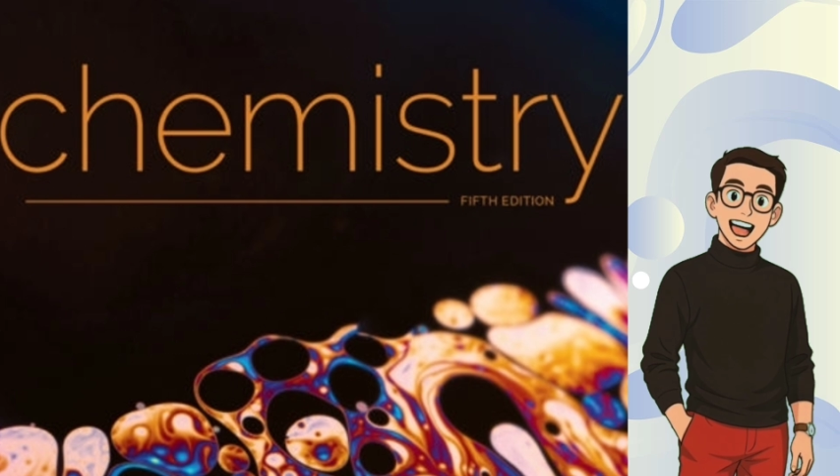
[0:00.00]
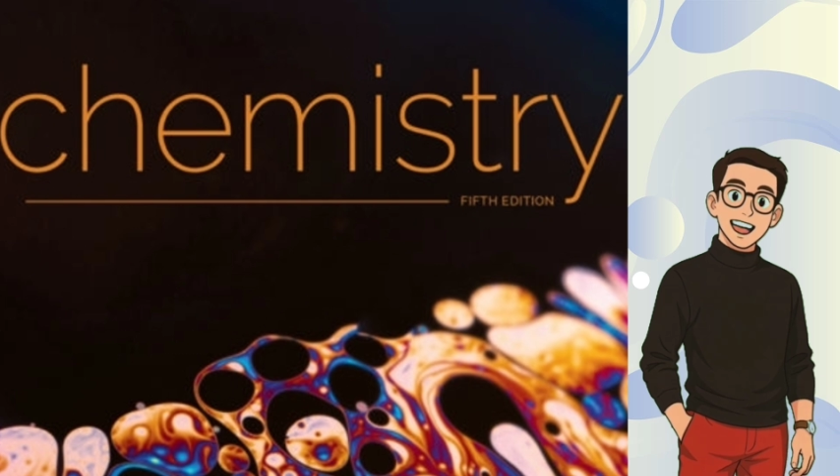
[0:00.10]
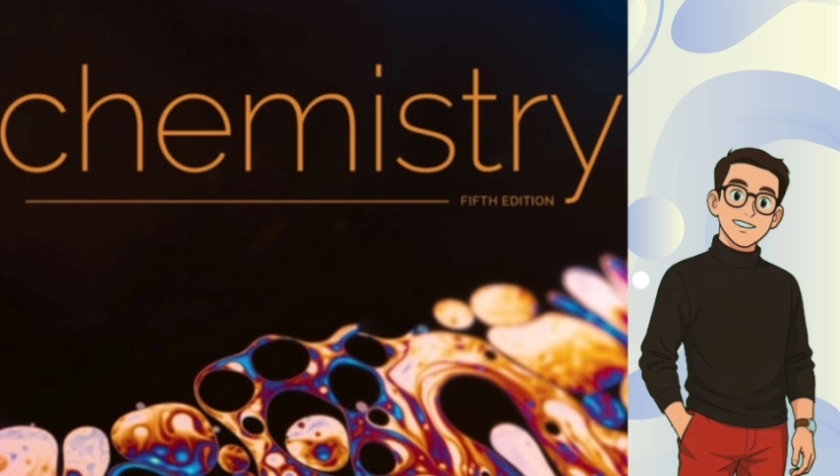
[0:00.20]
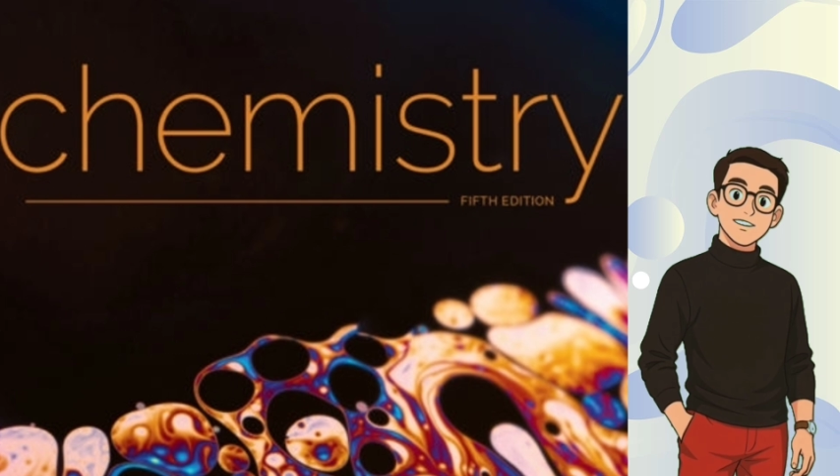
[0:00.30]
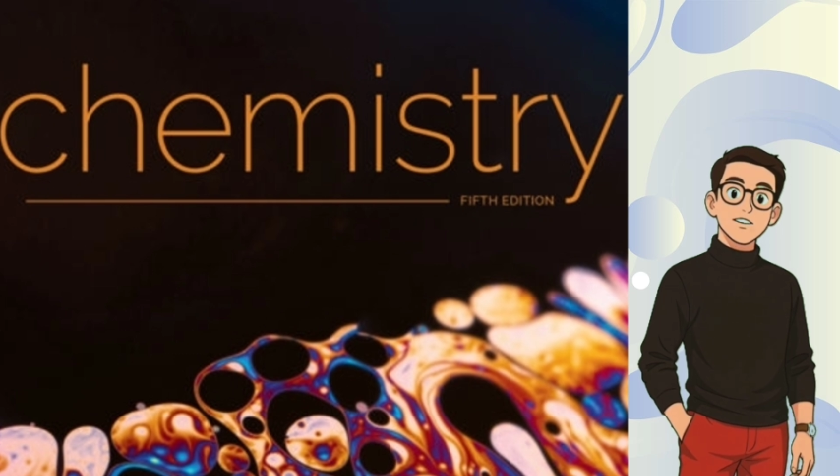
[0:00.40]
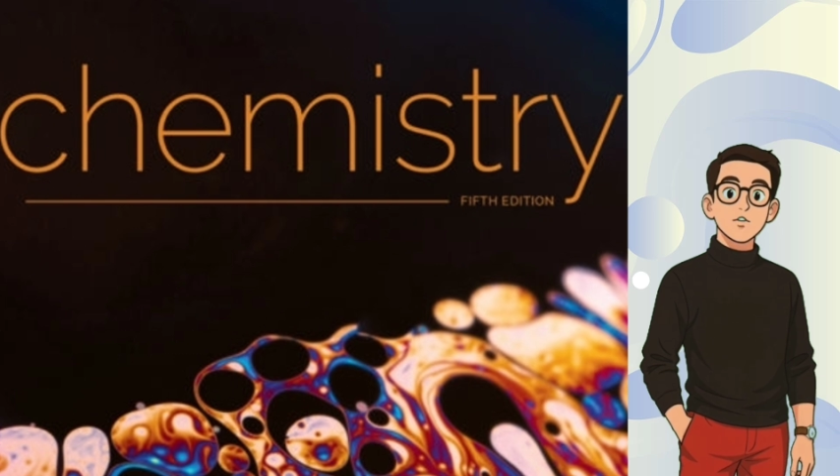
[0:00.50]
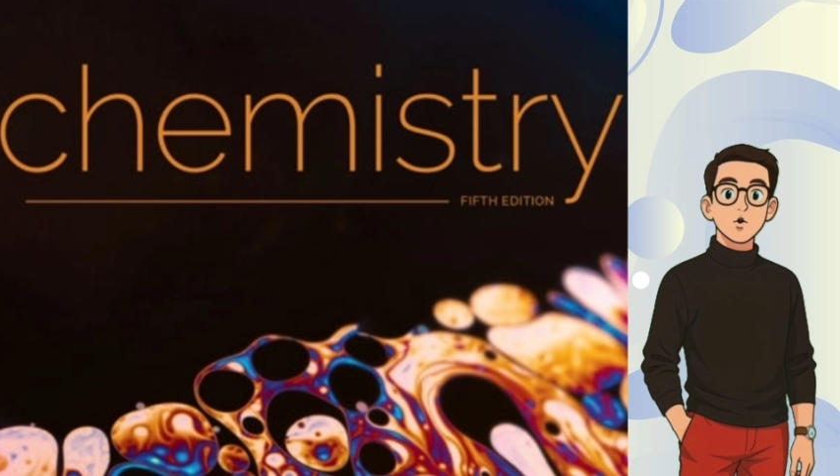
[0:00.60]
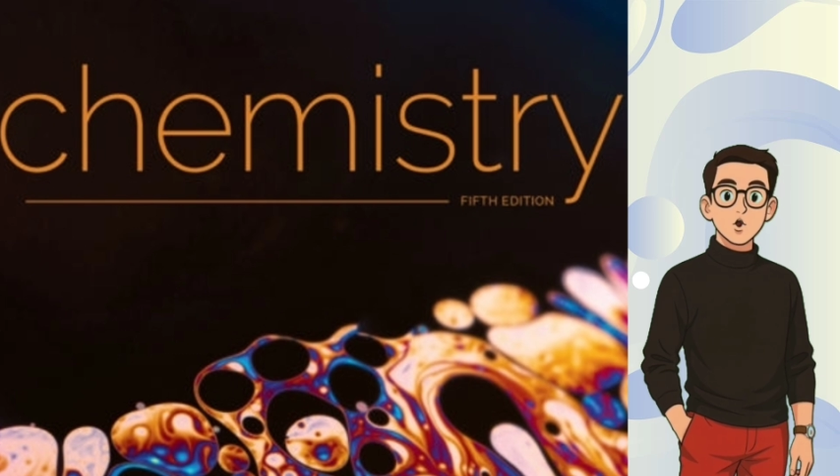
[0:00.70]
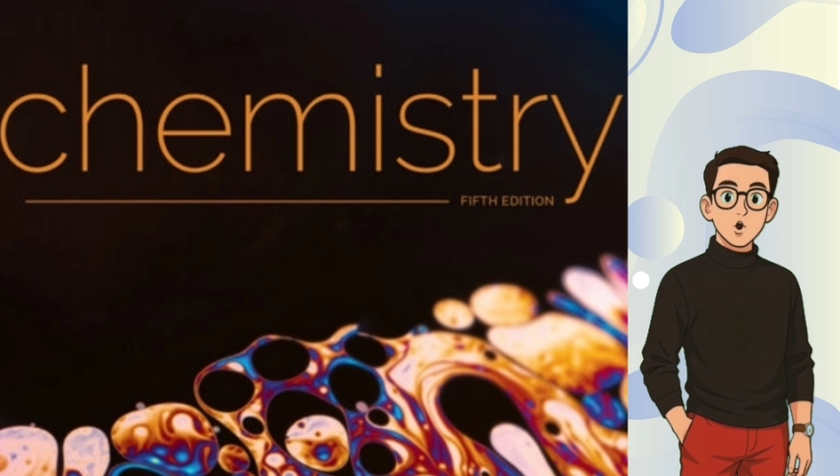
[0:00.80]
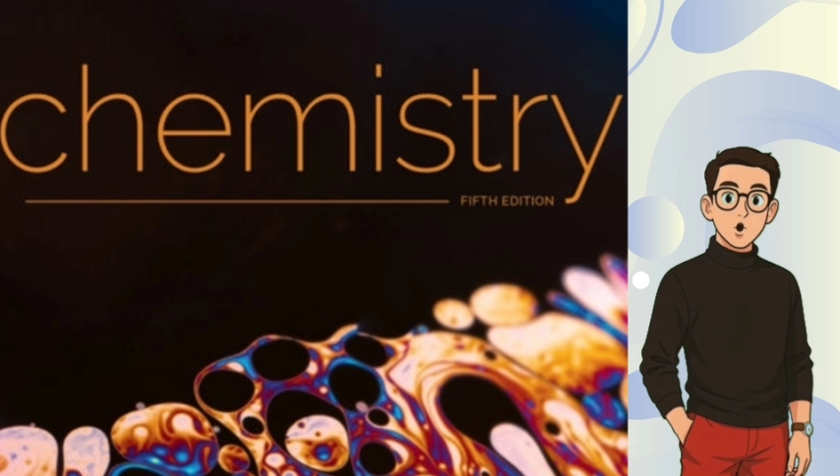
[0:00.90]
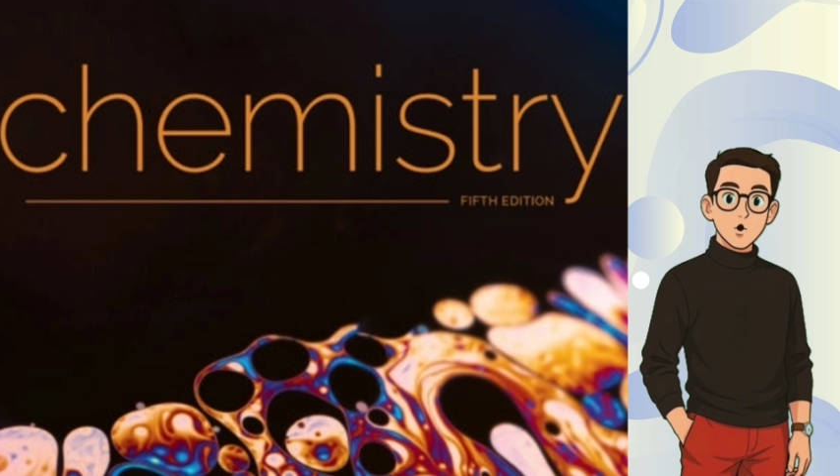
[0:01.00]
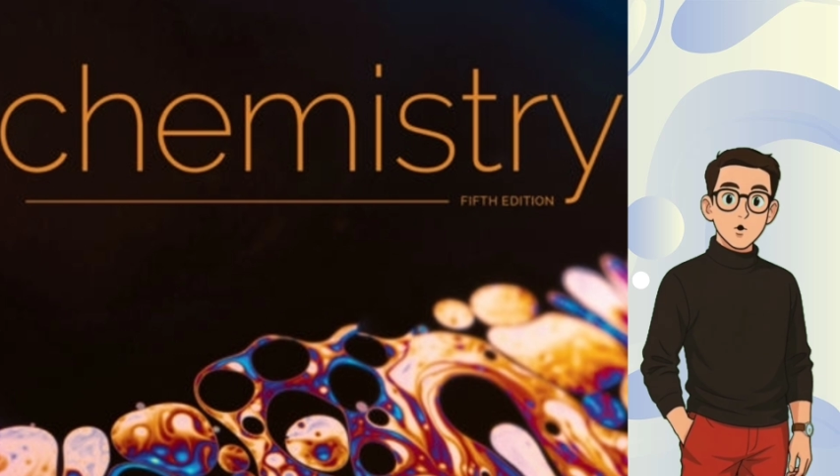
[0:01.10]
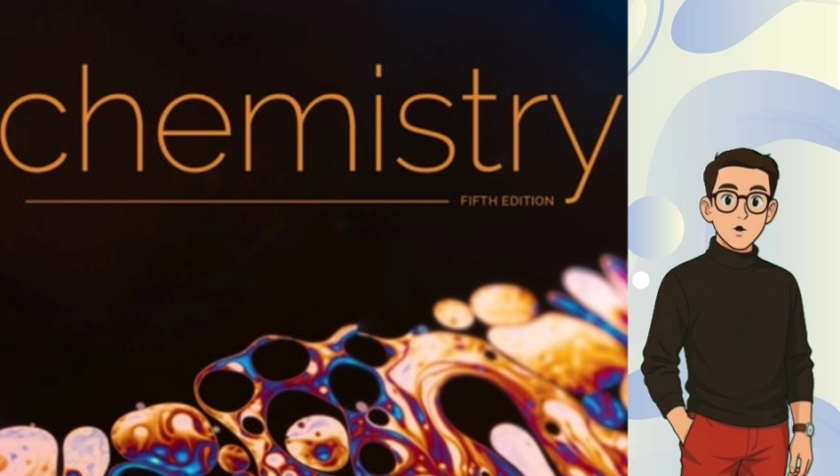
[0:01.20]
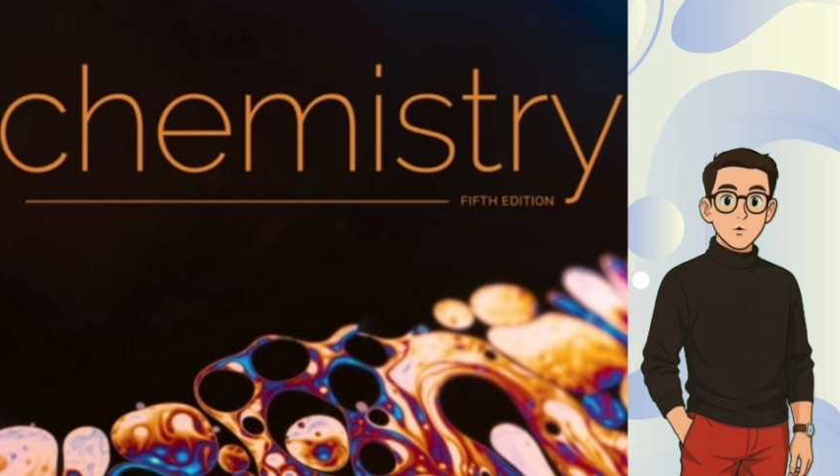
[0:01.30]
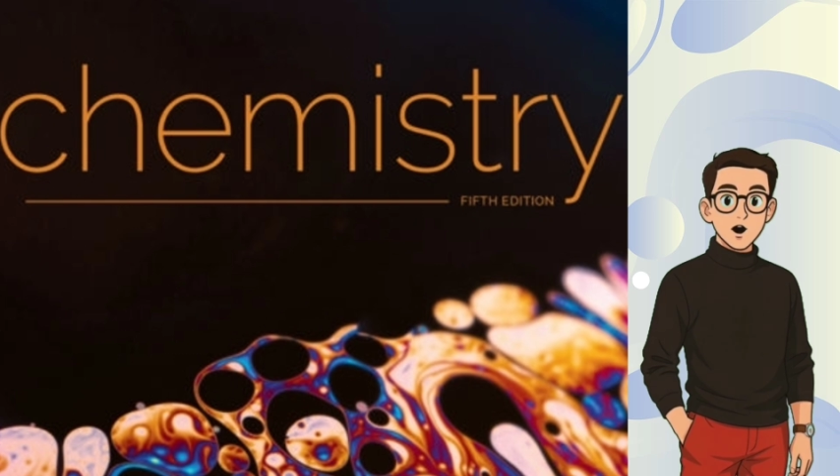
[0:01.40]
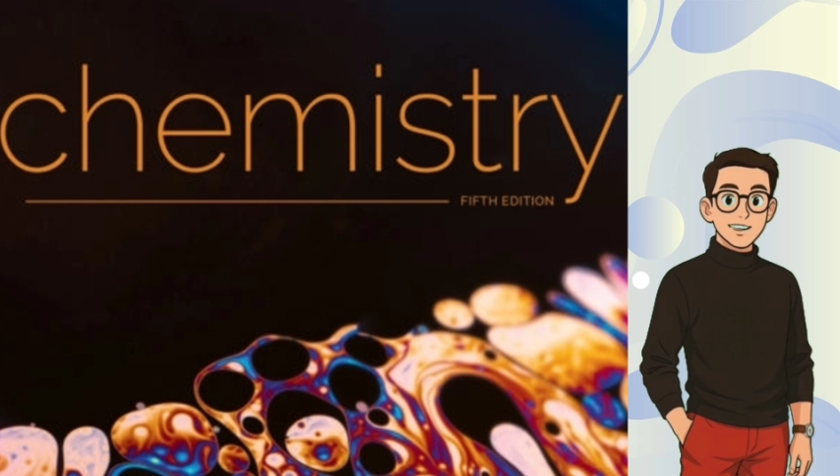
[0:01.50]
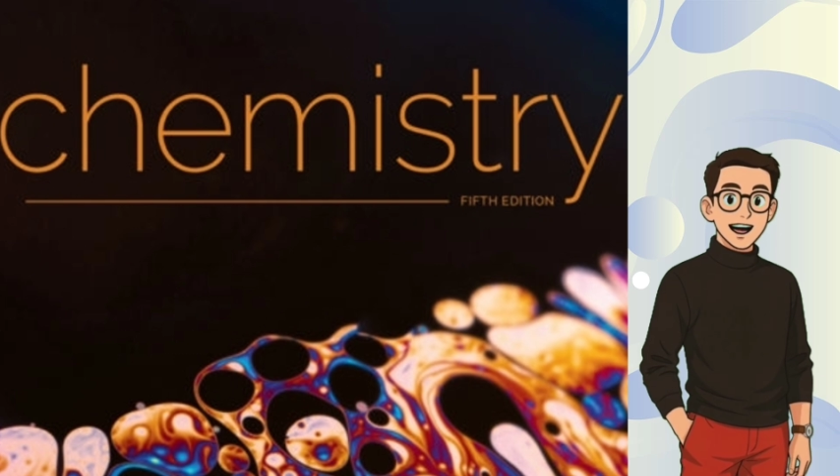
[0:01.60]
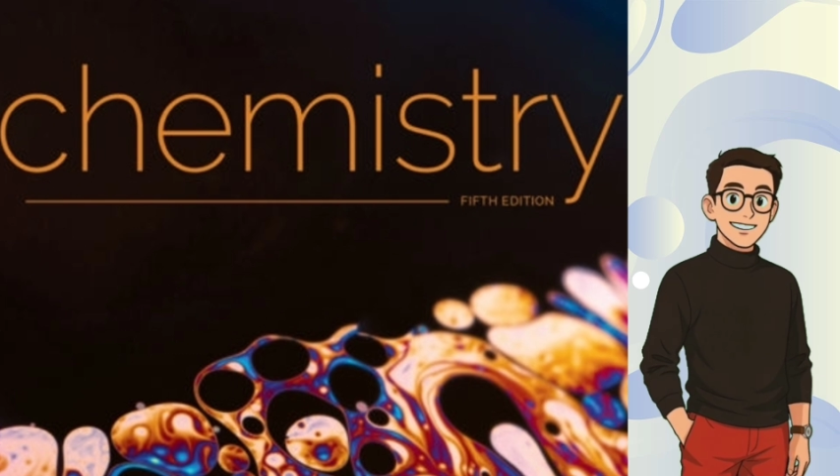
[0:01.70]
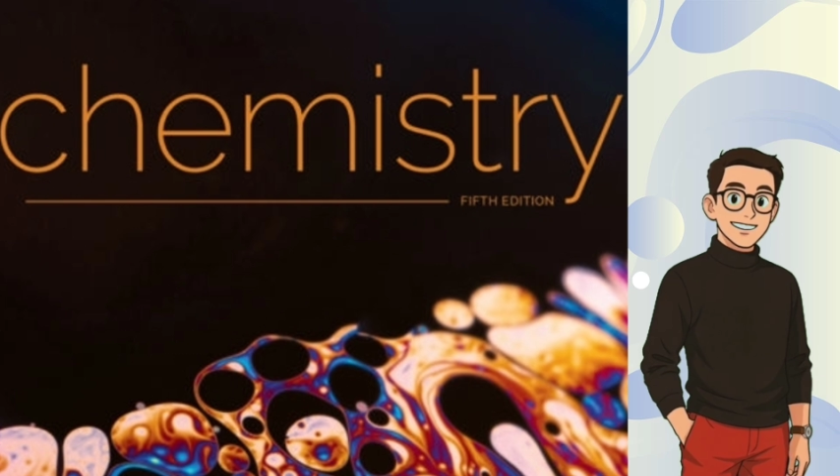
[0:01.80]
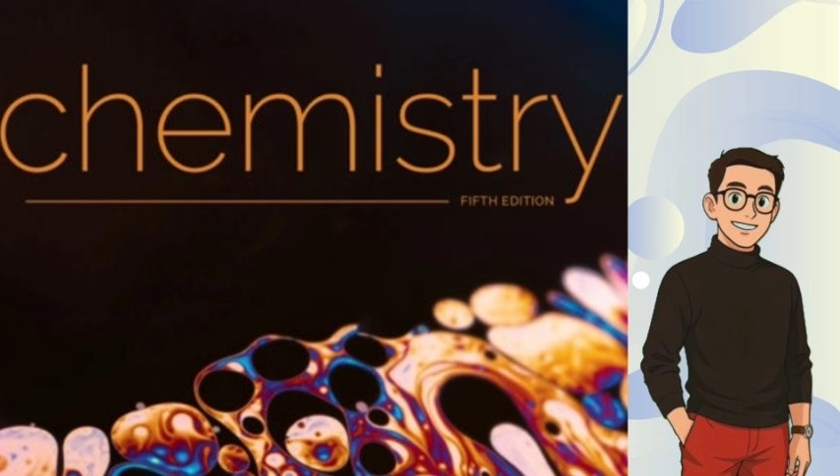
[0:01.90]
can fit around the circumference of the
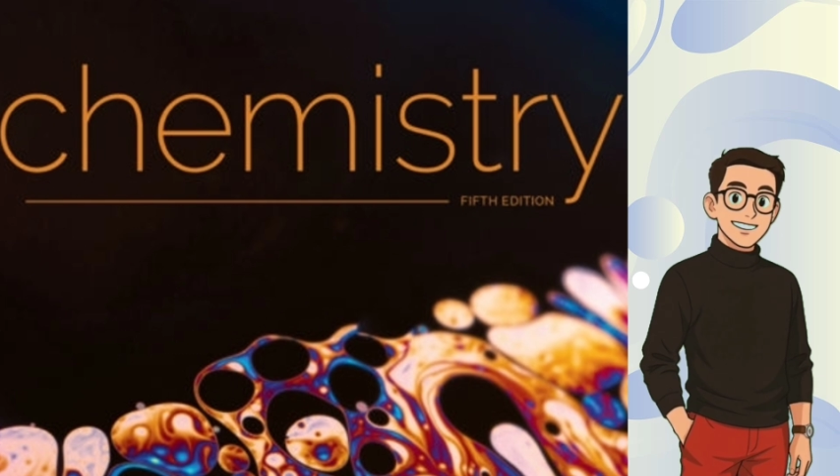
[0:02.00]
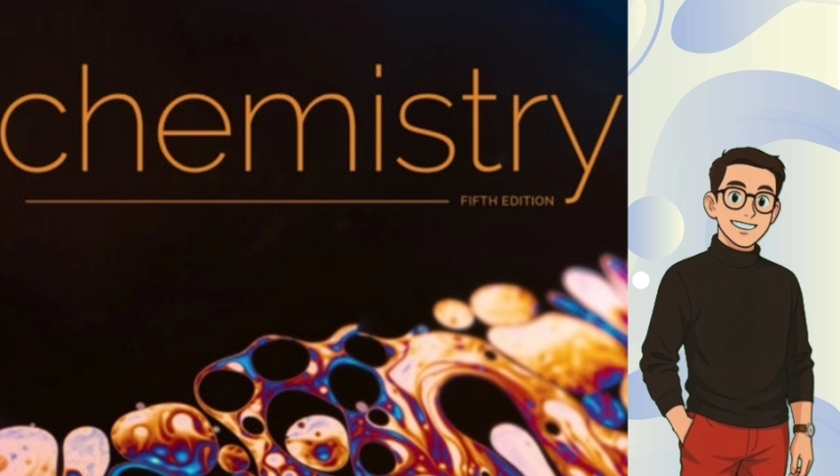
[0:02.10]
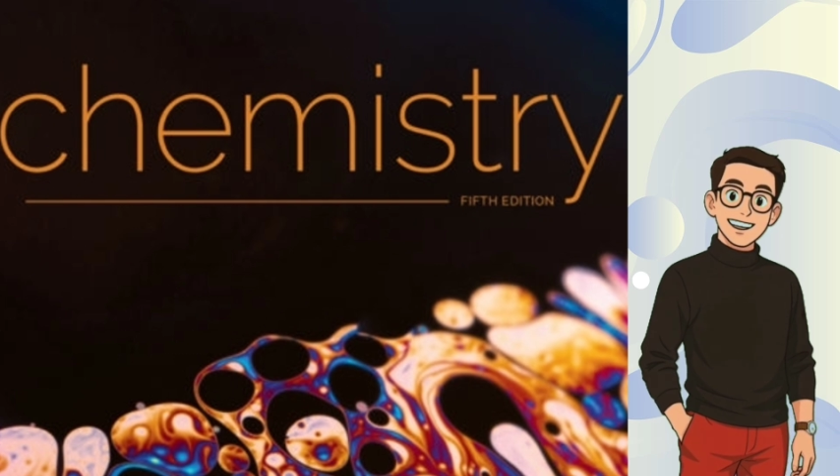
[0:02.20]
electron's